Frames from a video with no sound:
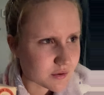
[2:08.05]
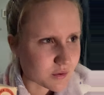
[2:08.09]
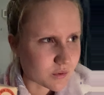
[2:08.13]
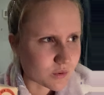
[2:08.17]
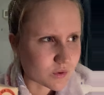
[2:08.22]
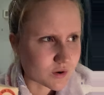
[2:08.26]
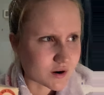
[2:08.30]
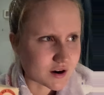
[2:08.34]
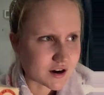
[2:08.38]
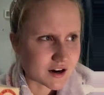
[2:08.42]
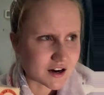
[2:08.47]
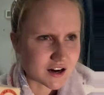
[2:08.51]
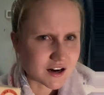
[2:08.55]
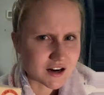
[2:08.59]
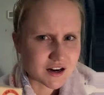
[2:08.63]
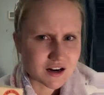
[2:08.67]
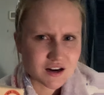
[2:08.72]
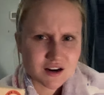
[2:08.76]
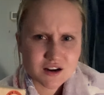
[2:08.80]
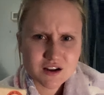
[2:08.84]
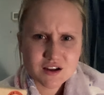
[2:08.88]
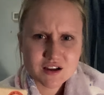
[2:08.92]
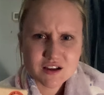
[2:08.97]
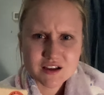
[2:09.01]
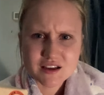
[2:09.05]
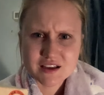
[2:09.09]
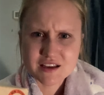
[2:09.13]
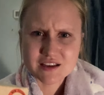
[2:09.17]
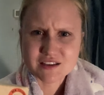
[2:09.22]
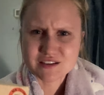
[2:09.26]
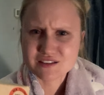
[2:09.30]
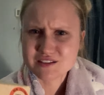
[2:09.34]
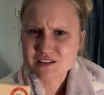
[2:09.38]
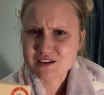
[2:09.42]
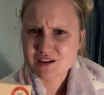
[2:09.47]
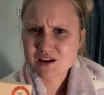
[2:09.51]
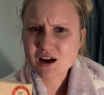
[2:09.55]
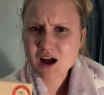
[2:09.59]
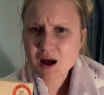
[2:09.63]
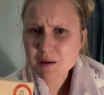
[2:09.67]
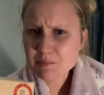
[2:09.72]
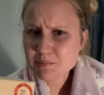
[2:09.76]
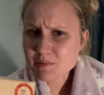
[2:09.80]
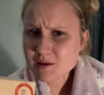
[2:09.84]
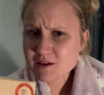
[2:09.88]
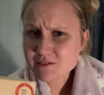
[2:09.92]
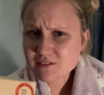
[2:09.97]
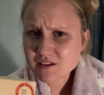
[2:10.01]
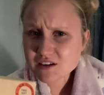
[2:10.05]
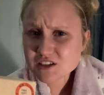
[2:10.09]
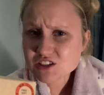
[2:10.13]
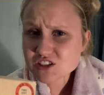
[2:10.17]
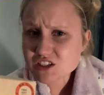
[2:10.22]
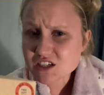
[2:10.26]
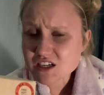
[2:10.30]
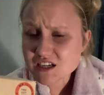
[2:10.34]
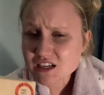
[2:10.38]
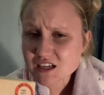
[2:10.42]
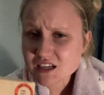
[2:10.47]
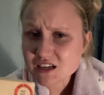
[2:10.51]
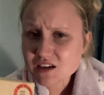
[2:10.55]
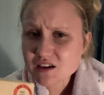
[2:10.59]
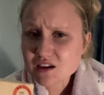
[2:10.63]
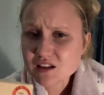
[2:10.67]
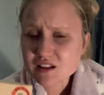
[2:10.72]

Or is the cup malfunctioning?